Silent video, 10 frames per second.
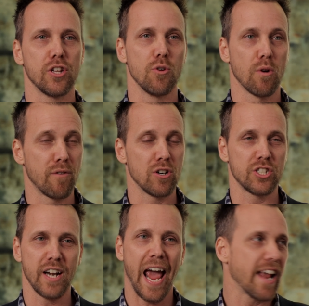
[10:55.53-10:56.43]
the newer
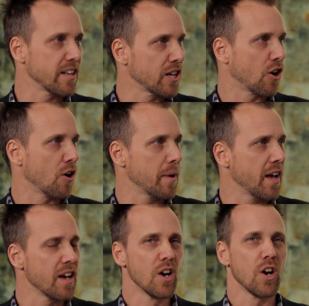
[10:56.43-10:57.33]
version and the
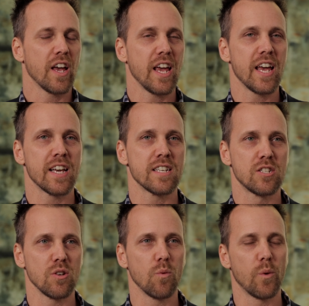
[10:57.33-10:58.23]
Kermit
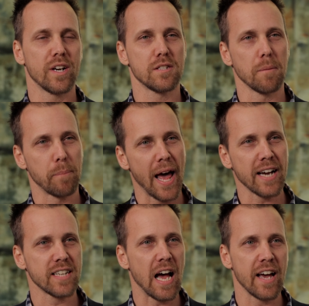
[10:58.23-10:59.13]
is when it's the
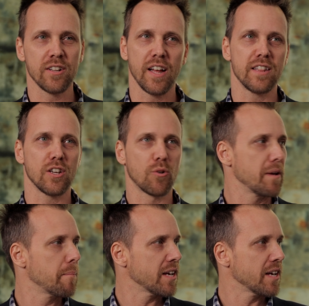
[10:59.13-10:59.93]
black dial and the green